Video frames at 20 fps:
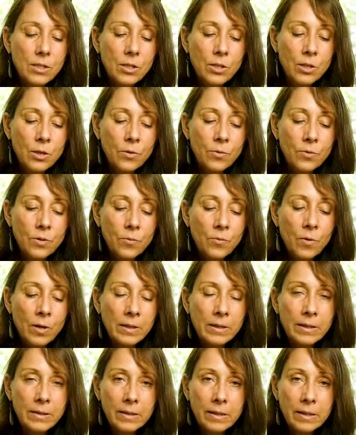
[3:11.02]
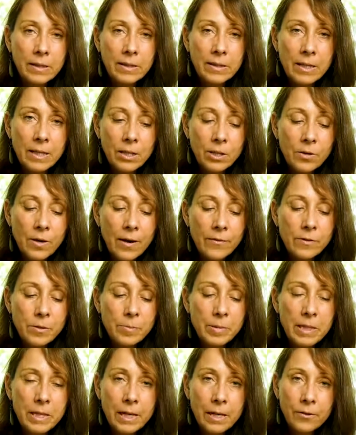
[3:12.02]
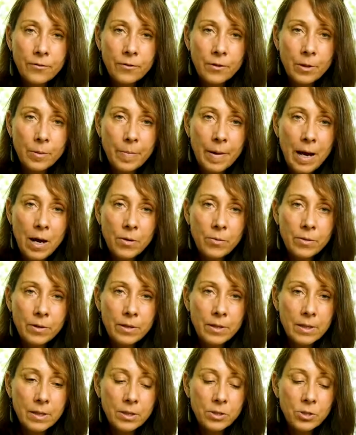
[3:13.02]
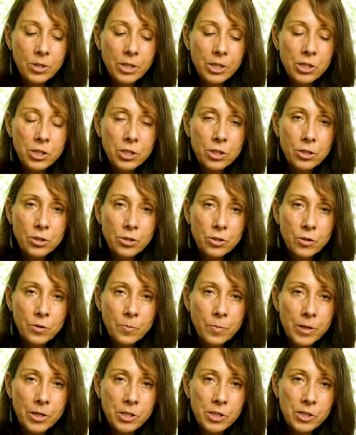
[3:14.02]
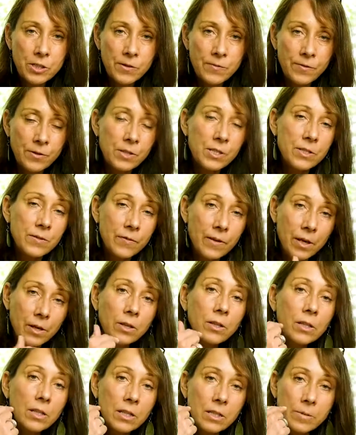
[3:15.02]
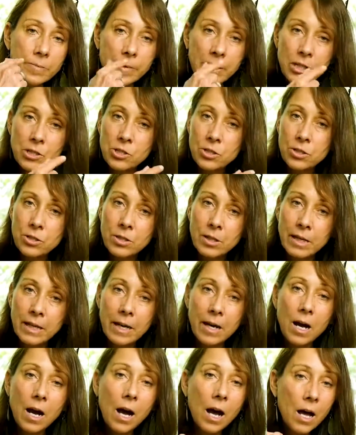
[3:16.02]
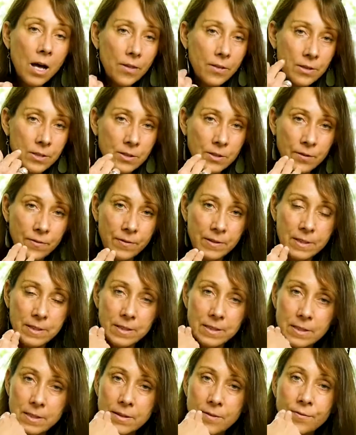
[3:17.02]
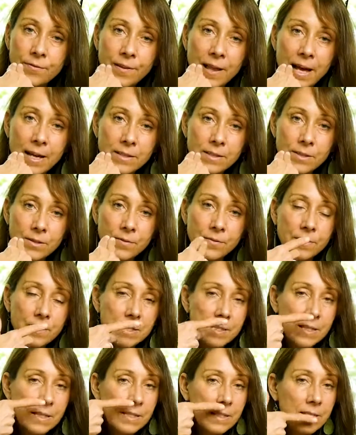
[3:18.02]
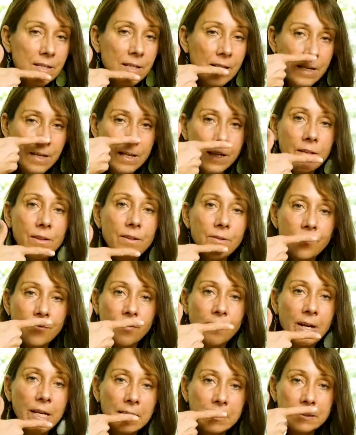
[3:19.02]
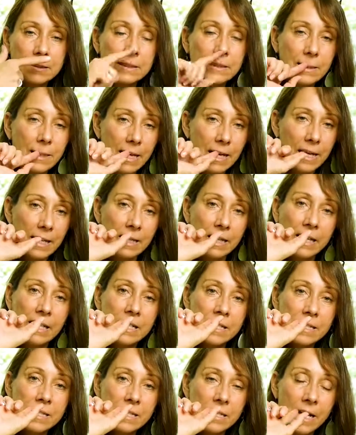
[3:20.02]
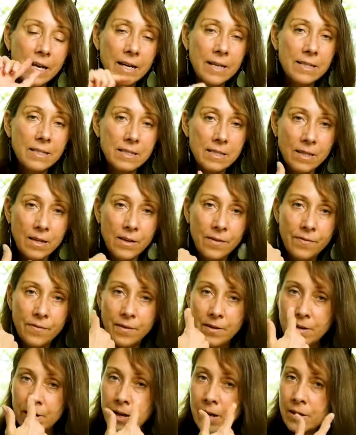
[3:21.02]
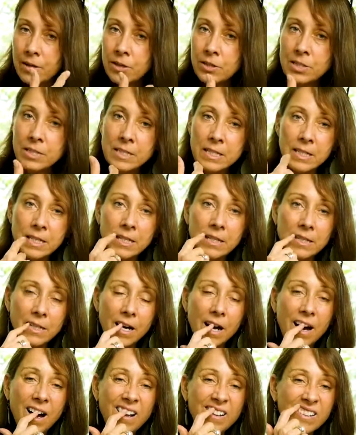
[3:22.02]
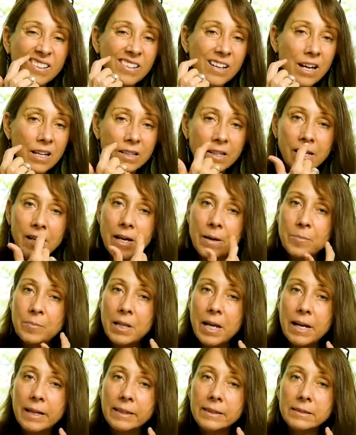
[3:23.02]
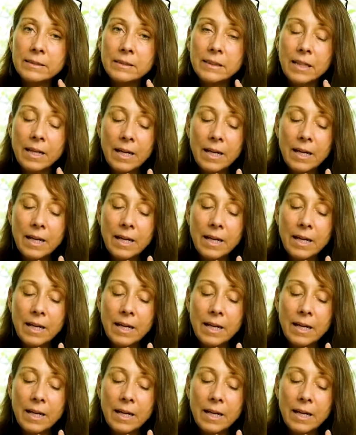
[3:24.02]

The one thing you have to be careful about with a traditional toothbrush is, first of all, you need to make sure to get all the surfaces, the flat surfaces, the fronts, and the insides of your teeth all along the gum line.